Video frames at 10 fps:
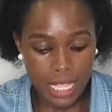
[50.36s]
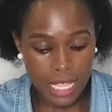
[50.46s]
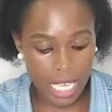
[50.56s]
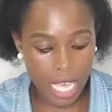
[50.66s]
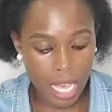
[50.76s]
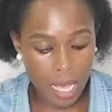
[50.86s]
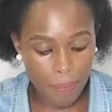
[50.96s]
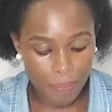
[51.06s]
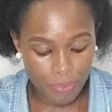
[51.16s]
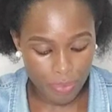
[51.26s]
They
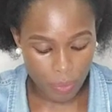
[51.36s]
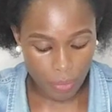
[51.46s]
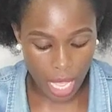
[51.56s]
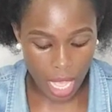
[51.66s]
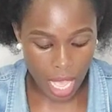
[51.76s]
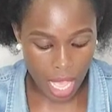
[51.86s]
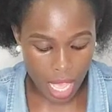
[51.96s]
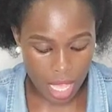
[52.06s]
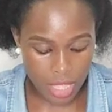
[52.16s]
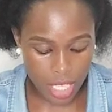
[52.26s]
come
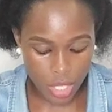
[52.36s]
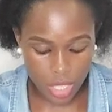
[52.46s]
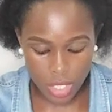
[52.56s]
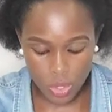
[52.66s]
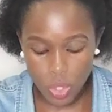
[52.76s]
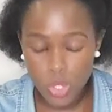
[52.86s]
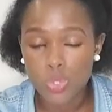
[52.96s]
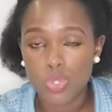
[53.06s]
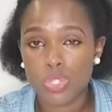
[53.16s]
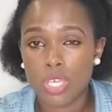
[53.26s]
there's
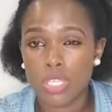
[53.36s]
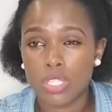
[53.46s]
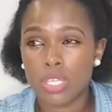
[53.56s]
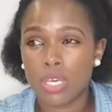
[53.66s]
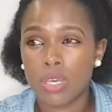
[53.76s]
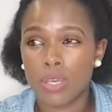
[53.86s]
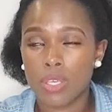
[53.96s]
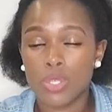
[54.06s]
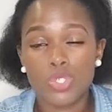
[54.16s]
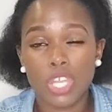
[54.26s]

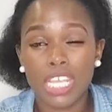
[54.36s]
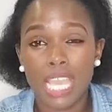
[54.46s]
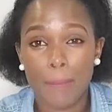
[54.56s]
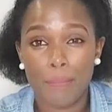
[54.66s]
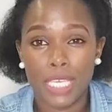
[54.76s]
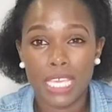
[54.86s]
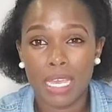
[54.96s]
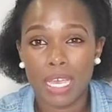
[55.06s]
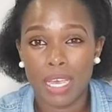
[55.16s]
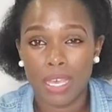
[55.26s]
usually a
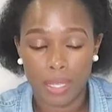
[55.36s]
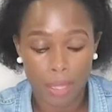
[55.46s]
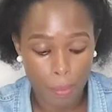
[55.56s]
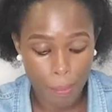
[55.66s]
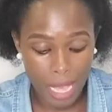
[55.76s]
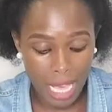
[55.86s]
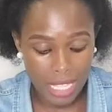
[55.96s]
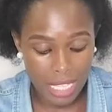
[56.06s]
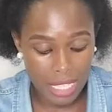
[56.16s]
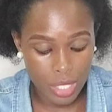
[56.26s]
bigger pack
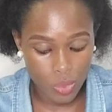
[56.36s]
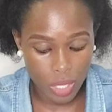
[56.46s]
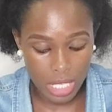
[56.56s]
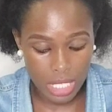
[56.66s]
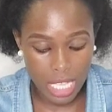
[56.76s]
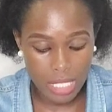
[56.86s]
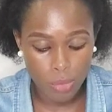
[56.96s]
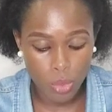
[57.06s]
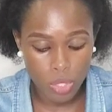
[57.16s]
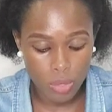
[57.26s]
than this one. It has
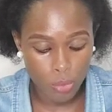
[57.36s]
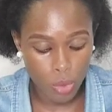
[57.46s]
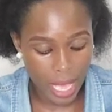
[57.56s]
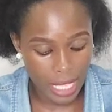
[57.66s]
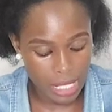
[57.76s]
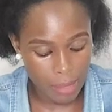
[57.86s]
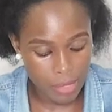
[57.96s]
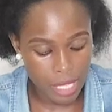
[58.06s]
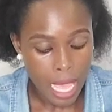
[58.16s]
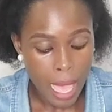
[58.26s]
more
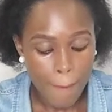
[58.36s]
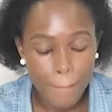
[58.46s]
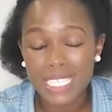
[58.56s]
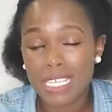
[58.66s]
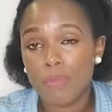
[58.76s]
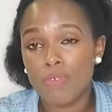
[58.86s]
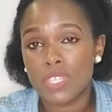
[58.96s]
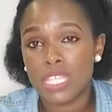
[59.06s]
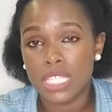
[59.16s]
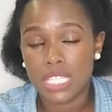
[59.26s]
items, but some of the
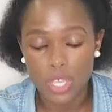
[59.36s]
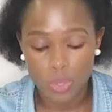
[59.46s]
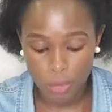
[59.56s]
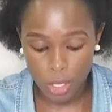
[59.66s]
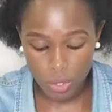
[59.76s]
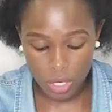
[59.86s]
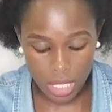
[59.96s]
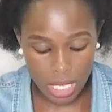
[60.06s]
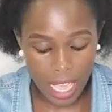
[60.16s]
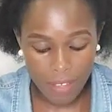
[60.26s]
things that you may not
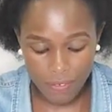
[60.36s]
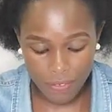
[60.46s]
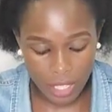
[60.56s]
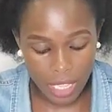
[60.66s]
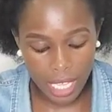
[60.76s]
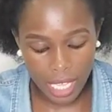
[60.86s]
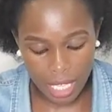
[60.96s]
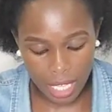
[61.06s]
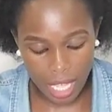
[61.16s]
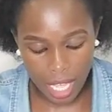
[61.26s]
need. I feel
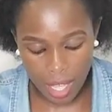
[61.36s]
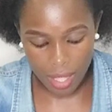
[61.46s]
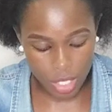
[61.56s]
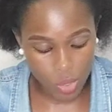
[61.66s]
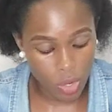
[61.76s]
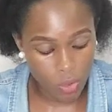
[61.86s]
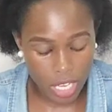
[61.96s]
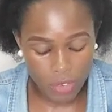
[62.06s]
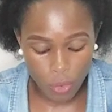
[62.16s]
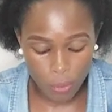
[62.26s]
like this one
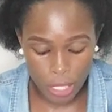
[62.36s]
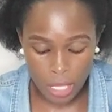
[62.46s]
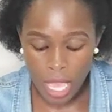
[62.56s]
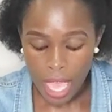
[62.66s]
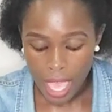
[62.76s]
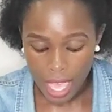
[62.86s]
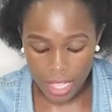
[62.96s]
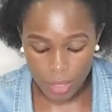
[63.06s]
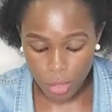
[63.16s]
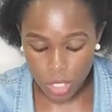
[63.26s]
worked for me,
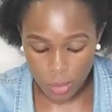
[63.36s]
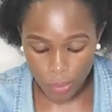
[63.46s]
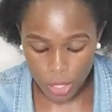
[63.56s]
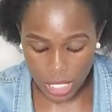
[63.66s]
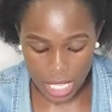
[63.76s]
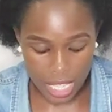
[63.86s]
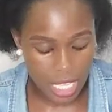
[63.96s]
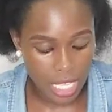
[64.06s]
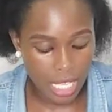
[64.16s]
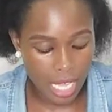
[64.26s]
and the most important
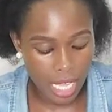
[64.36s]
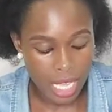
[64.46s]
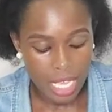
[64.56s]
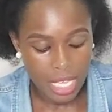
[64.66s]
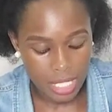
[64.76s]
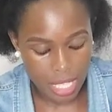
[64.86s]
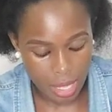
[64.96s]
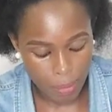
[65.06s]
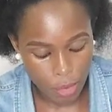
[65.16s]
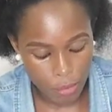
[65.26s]
thing here is a
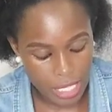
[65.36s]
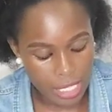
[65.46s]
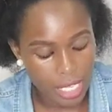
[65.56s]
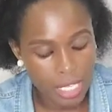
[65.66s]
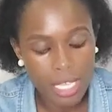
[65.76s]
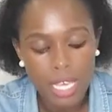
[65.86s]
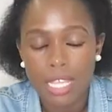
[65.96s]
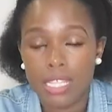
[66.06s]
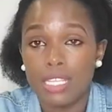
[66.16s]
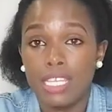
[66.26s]
thermometer,
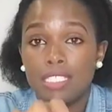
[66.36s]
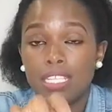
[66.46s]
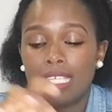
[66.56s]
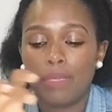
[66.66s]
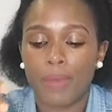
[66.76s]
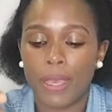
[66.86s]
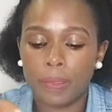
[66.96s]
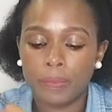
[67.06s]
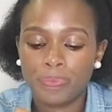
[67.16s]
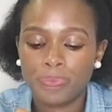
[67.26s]
the nail
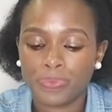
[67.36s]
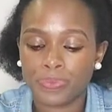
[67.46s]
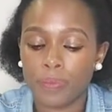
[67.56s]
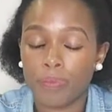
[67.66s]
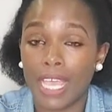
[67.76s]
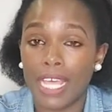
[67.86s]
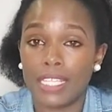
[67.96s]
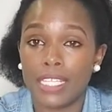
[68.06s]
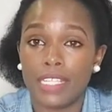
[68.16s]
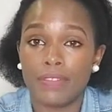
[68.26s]
clipper, and
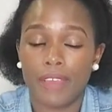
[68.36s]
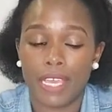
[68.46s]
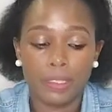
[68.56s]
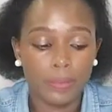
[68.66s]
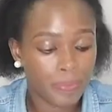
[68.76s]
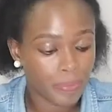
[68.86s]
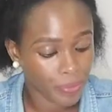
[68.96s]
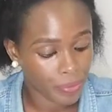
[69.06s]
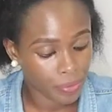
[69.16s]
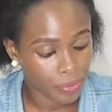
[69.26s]
the nail file,
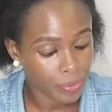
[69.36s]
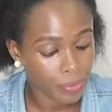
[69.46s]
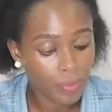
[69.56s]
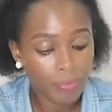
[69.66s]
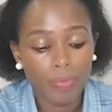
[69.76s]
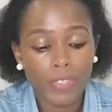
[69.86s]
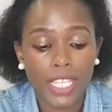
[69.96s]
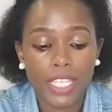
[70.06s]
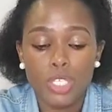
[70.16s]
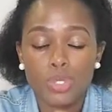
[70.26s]

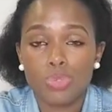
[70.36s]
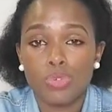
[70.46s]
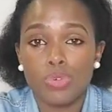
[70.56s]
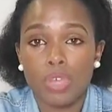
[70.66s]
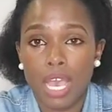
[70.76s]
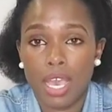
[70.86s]
the two